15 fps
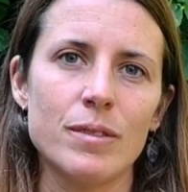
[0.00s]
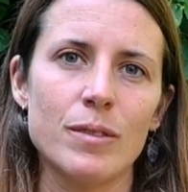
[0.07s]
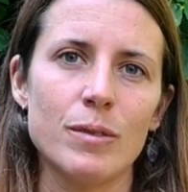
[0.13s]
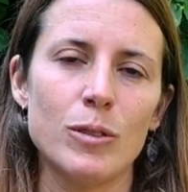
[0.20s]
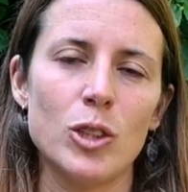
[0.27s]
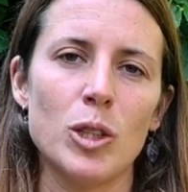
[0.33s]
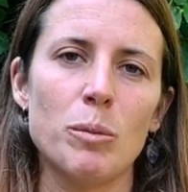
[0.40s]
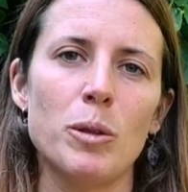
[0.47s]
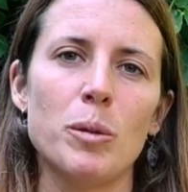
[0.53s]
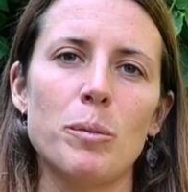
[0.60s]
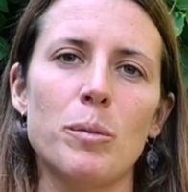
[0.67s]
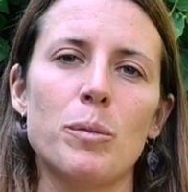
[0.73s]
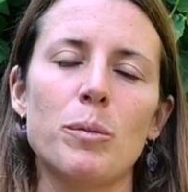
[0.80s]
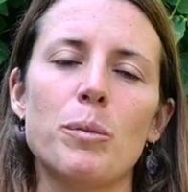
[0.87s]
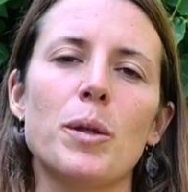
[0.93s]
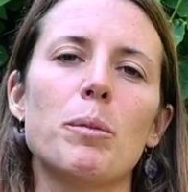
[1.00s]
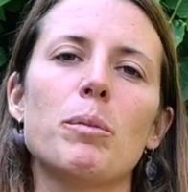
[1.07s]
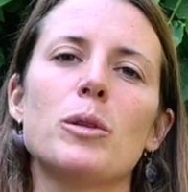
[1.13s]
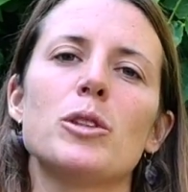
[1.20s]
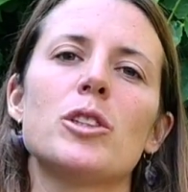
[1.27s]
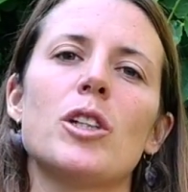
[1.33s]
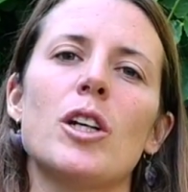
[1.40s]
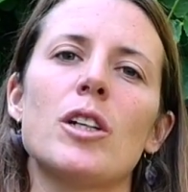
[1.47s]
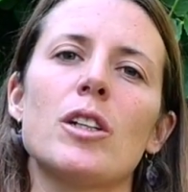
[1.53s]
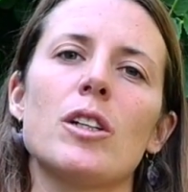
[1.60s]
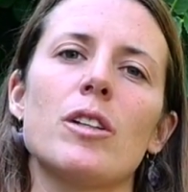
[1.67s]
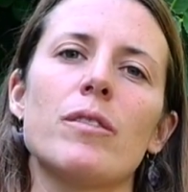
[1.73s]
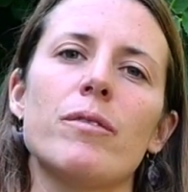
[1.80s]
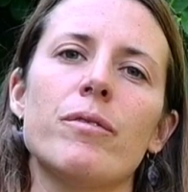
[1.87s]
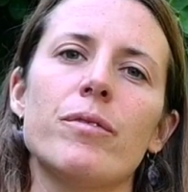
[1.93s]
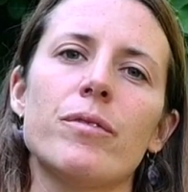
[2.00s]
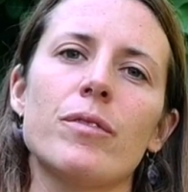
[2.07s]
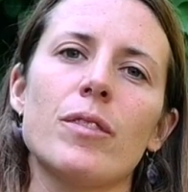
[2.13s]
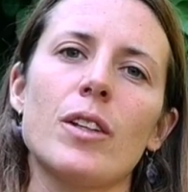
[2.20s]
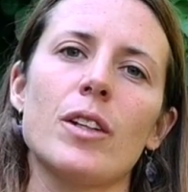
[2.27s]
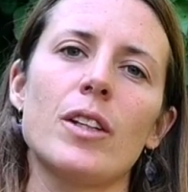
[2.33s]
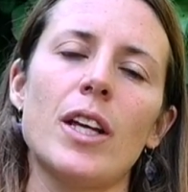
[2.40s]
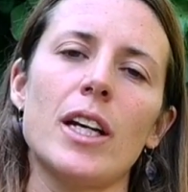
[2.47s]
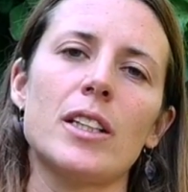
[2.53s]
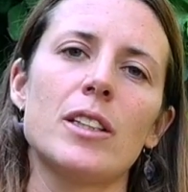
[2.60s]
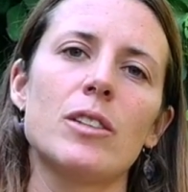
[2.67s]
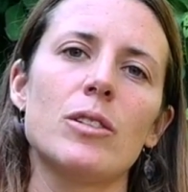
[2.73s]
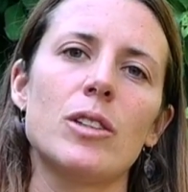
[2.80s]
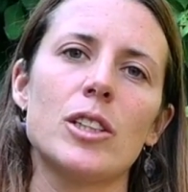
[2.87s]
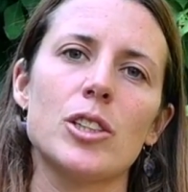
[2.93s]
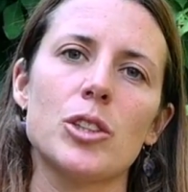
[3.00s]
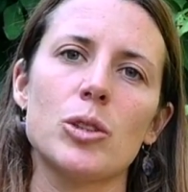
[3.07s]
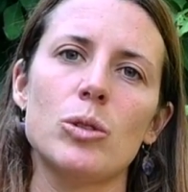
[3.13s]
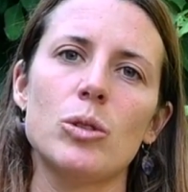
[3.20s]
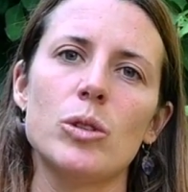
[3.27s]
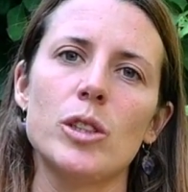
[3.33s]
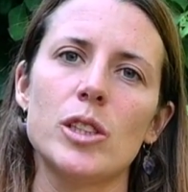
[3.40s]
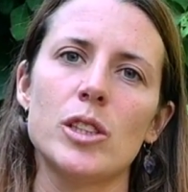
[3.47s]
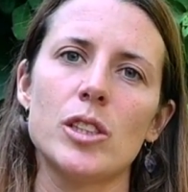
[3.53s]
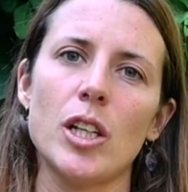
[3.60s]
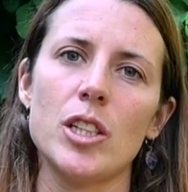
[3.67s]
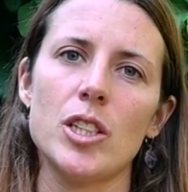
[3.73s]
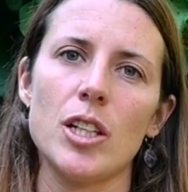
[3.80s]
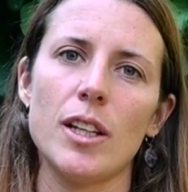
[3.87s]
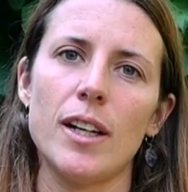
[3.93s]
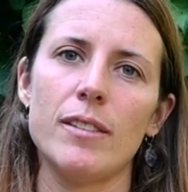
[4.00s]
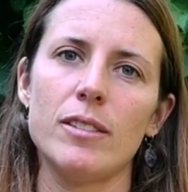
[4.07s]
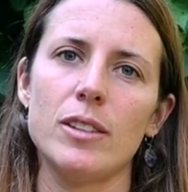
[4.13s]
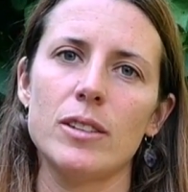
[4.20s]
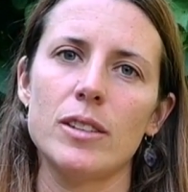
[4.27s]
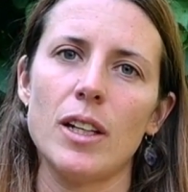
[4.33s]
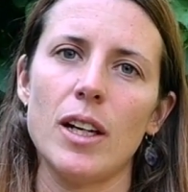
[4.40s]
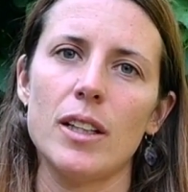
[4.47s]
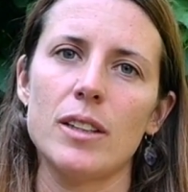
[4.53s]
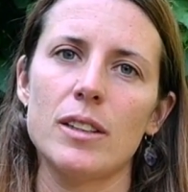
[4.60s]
More and more people start connecting to their soul in such a level that